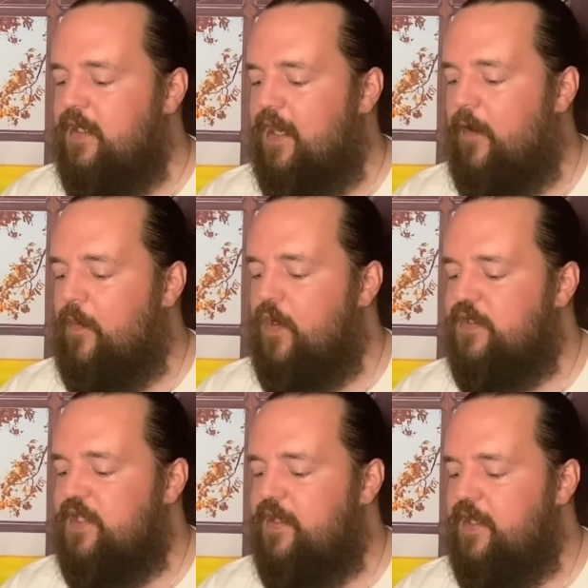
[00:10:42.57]
Now, I will
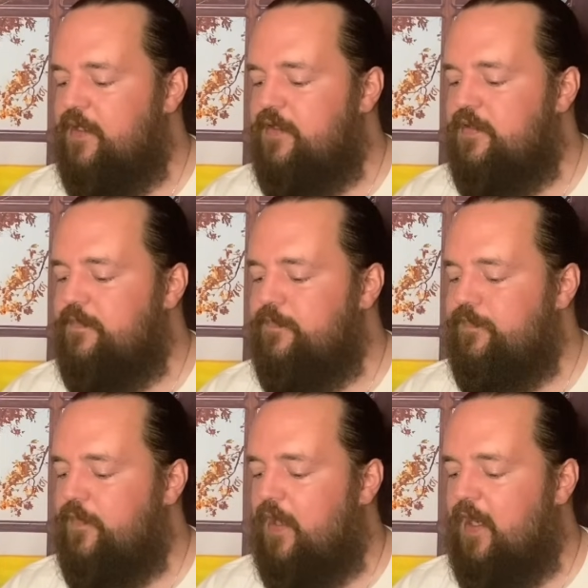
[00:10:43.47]
say this,
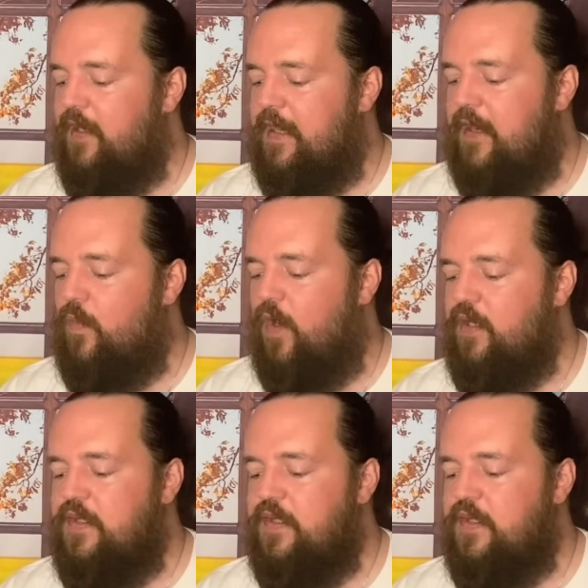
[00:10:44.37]
and I don't want